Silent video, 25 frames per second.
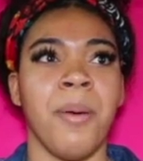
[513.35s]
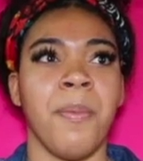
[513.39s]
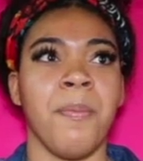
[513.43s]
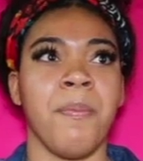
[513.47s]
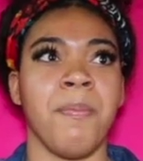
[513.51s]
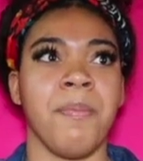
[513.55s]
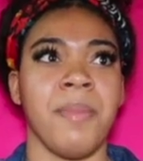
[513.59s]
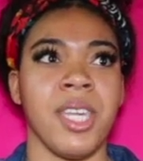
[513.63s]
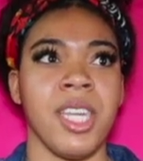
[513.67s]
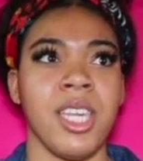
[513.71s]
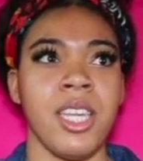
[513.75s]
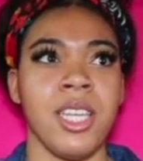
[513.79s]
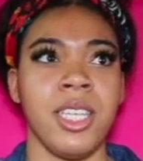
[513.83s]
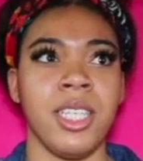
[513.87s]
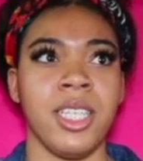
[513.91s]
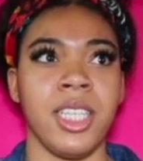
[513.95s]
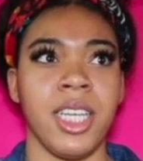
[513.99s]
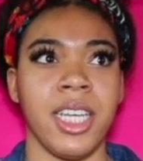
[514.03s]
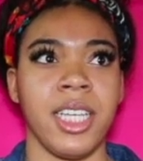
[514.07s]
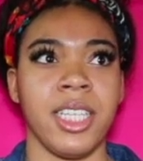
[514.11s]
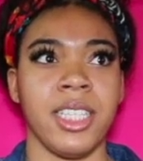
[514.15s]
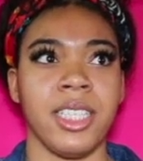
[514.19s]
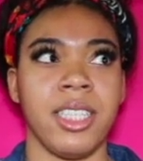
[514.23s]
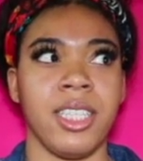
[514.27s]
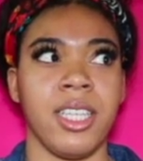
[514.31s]
me
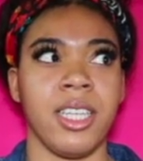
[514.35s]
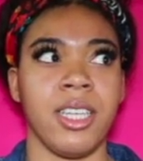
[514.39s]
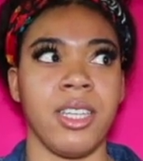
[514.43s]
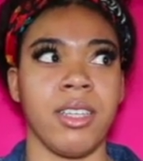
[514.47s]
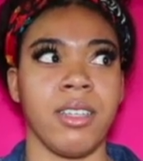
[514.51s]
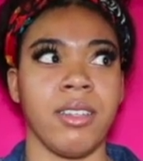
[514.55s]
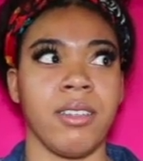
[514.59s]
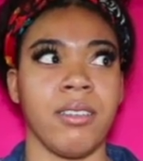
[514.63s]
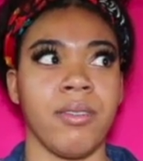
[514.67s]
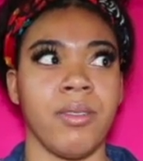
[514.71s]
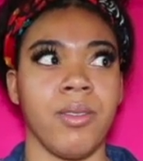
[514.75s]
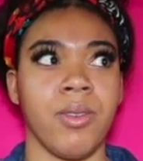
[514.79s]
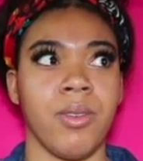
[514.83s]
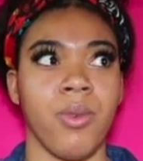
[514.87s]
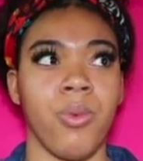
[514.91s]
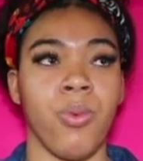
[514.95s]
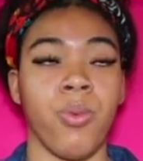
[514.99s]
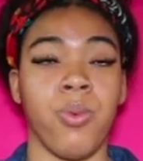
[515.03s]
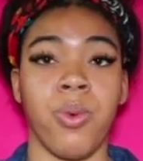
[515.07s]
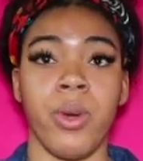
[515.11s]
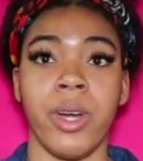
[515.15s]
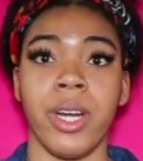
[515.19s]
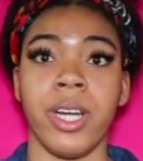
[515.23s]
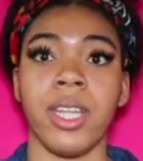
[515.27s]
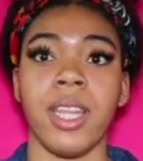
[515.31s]
just
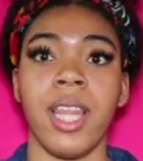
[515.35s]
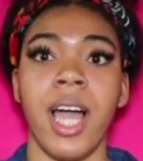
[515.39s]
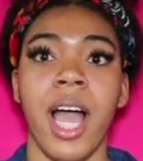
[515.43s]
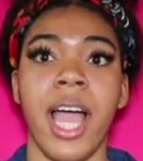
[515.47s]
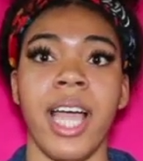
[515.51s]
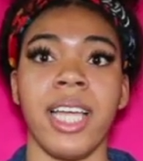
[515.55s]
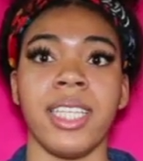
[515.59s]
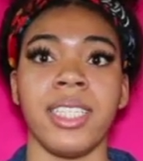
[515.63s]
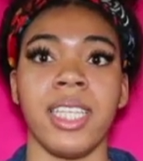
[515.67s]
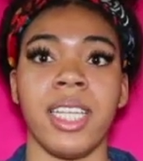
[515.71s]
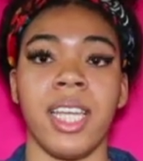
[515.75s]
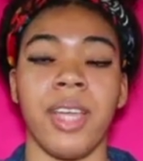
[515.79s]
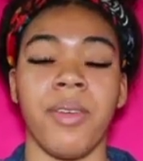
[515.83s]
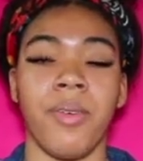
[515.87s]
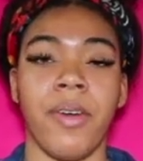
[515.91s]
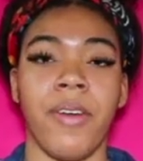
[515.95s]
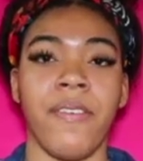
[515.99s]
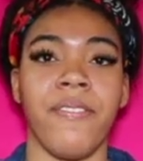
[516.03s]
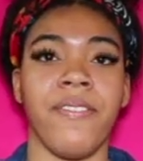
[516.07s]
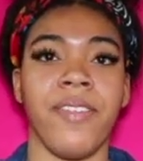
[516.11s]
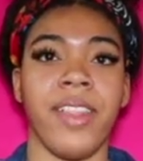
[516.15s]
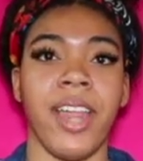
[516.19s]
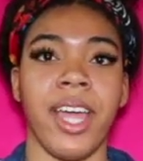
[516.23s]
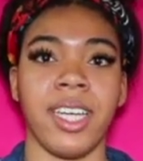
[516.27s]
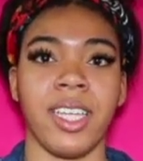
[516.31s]
realizing and
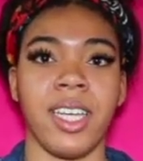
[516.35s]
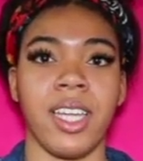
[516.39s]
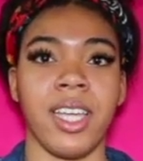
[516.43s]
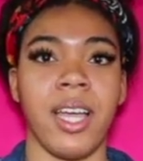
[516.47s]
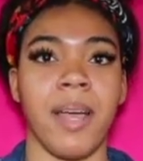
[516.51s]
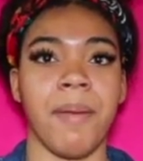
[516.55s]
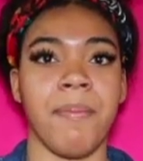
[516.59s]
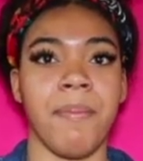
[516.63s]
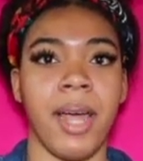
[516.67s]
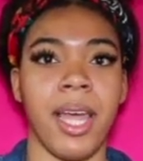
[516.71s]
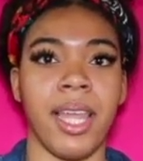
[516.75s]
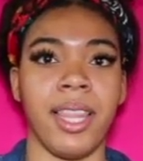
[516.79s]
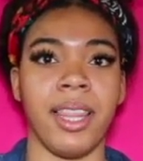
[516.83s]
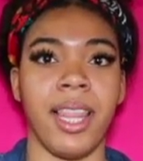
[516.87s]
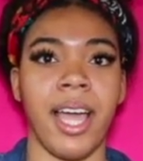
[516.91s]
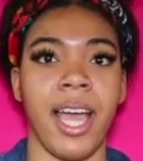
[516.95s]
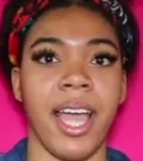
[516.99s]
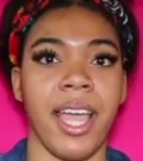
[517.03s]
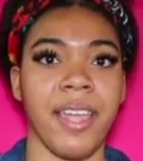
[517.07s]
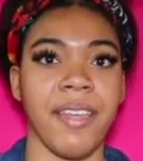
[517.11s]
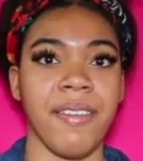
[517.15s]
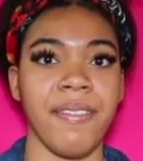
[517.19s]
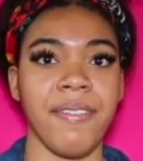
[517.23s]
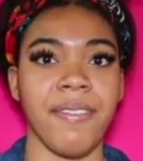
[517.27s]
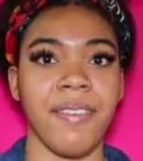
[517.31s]
reflecting on my
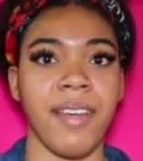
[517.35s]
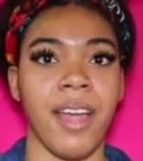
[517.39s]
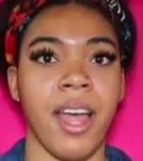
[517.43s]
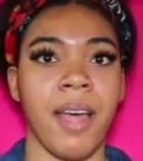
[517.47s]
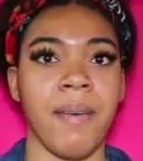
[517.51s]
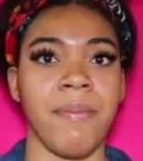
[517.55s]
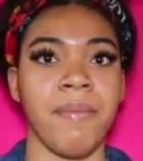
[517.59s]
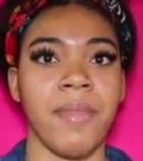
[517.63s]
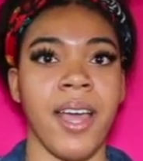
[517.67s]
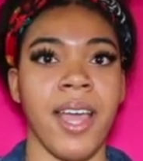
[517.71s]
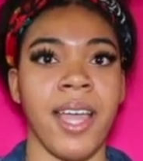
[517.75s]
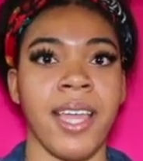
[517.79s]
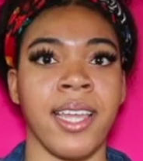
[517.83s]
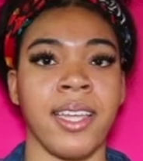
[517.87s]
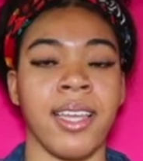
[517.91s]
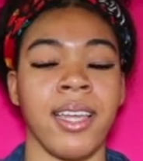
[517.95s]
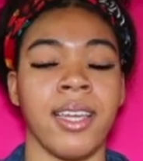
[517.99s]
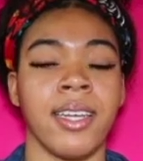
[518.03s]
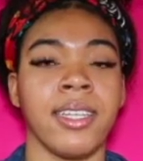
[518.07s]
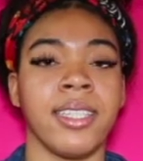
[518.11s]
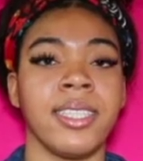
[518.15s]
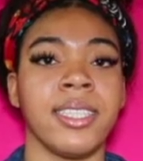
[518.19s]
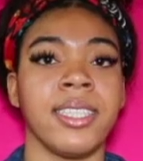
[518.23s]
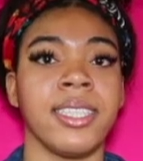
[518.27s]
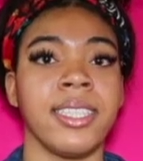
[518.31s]
life, I'm like,
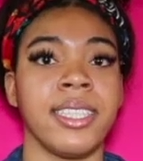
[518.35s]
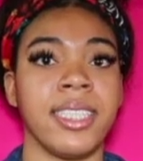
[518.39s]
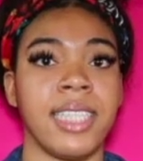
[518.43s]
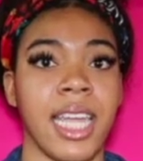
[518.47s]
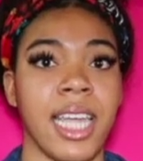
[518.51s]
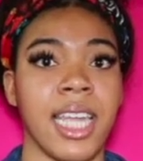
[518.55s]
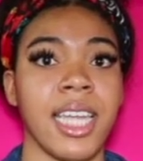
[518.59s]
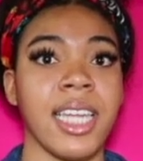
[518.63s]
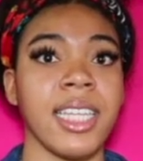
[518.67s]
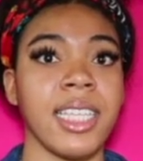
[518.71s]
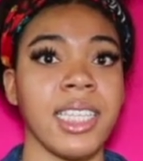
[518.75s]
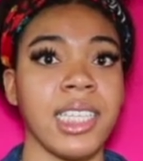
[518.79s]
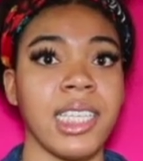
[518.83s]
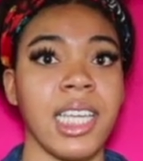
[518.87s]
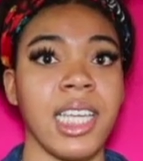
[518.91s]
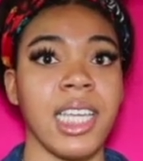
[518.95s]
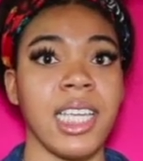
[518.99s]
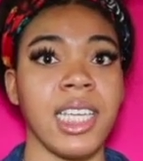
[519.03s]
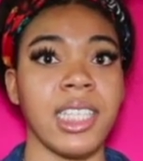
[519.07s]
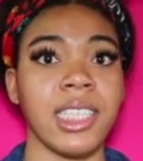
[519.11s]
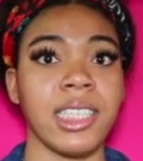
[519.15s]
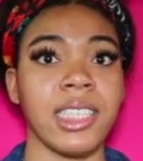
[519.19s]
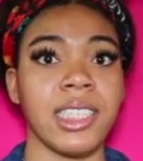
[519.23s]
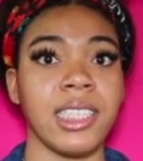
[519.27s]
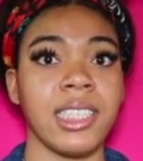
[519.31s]
saying
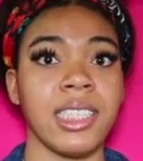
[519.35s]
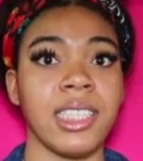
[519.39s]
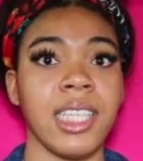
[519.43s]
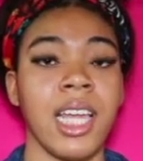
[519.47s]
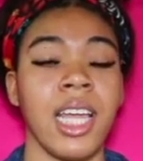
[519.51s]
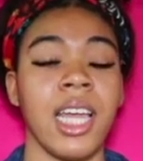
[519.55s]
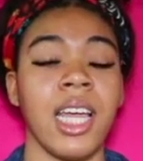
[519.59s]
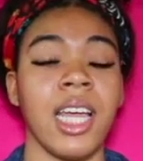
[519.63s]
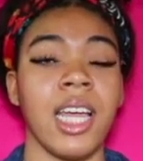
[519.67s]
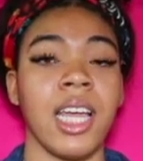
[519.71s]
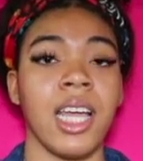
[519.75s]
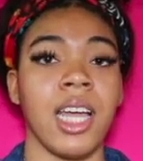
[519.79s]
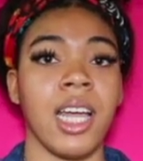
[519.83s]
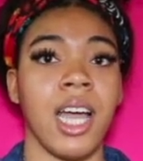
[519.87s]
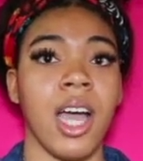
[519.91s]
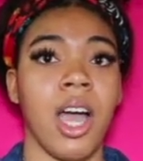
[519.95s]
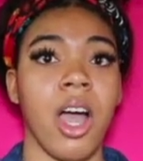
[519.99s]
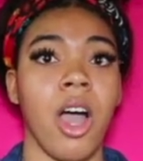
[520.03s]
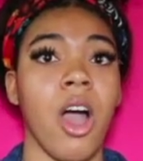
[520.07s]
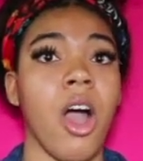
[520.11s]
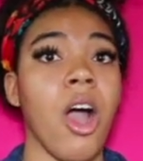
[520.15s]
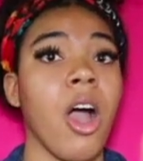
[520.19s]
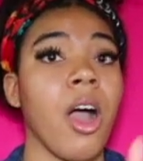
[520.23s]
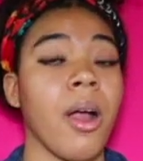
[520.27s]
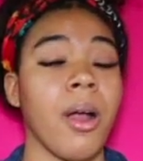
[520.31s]
things
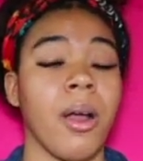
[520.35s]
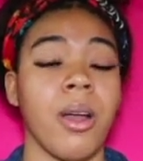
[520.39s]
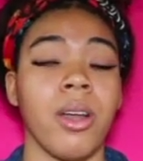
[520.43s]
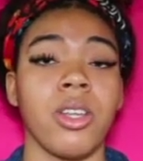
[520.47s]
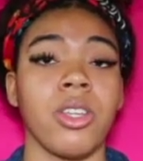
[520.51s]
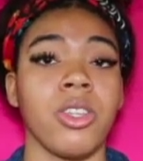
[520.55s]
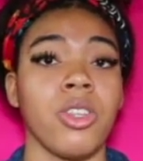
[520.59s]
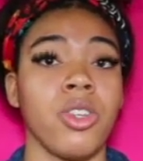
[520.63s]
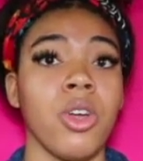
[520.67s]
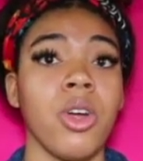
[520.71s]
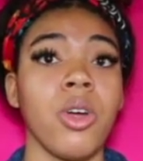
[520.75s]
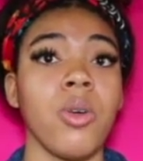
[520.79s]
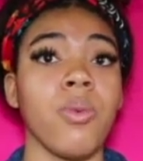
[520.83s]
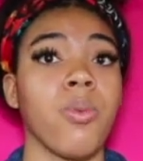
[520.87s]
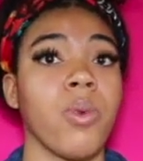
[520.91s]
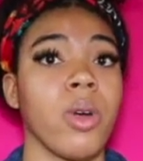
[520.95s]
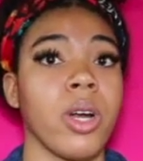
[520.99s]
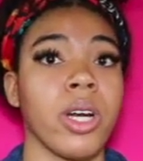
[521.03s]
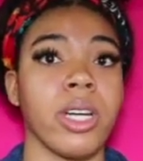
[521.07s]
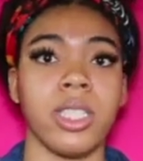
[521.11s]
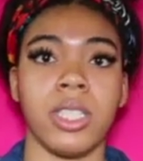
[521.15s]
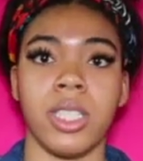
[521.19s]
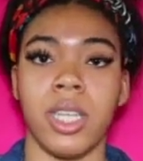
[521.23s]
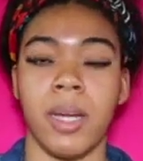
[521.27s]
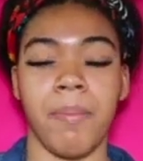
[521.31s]
your
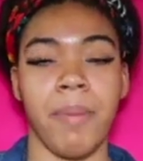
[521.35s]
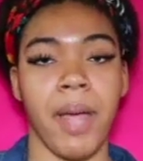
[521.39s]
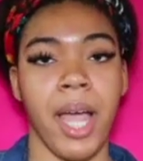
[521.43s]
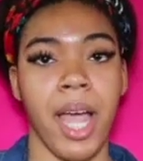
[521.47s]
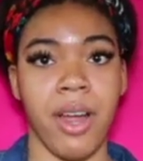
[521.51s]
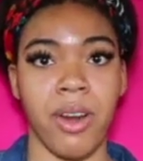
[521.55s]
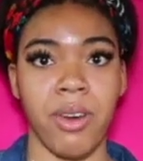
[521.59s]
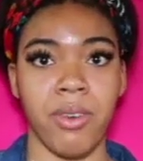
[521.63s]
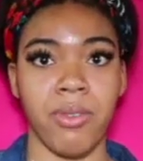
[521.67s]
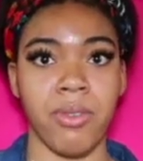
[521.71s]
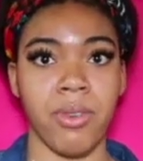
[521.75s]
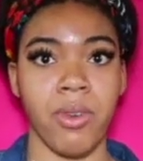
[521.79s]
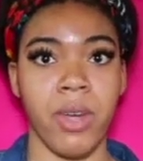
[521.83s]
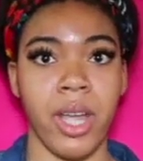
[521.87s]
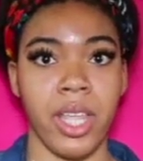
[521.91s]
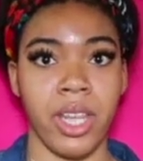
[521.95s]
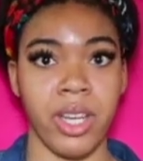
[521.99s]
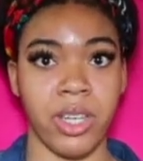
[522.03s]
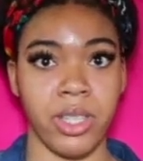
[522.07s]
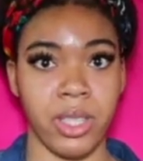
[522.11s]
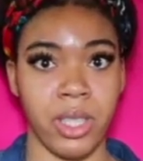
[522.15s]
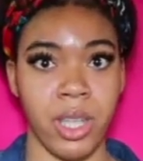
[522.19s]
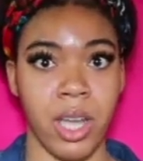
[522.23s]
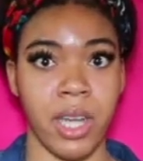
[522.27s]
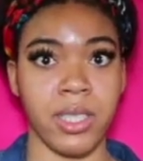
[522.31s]
words are powerful and
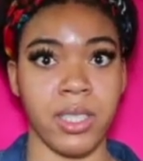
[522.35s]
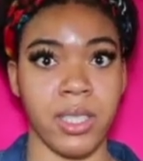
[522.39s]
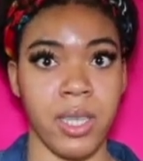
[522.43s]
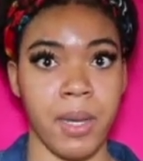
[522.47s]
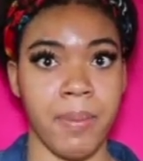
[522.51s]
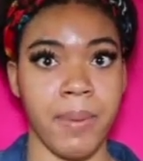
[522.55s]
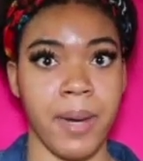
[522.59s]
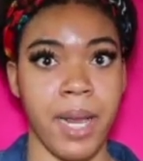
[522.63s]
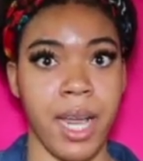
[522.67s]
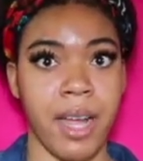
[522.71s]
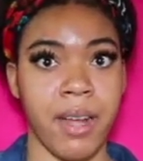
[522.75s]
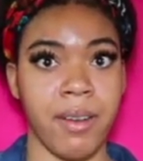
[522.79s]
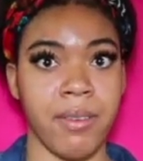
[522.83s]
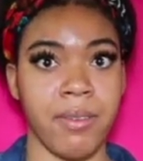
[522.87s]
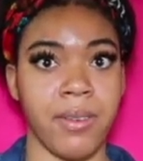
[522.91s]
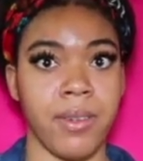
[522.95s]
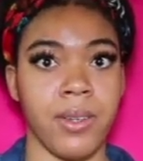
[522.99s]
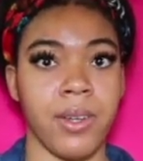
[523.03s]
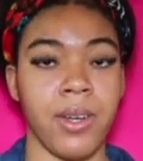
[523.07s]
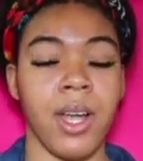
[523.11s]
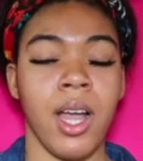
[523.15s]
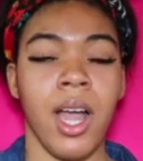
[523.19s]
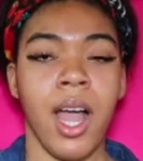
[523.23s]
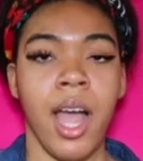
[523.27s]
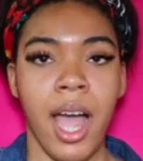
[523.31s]
your thoughts are
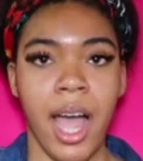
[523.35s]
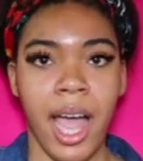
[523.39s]
powerful.